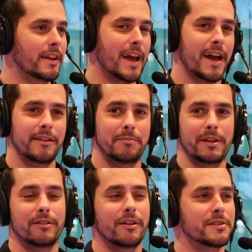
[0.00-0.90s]
it had to be
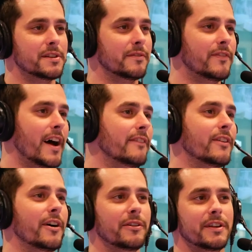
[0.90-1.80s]
close to
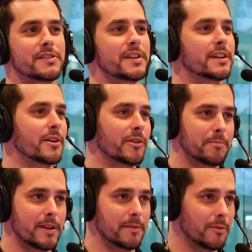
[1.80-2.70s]
500 to
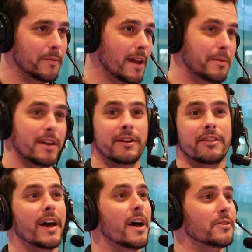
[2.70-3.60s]
600 people, maybe even
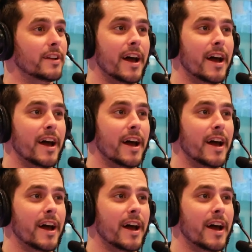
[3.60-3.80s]
1,000.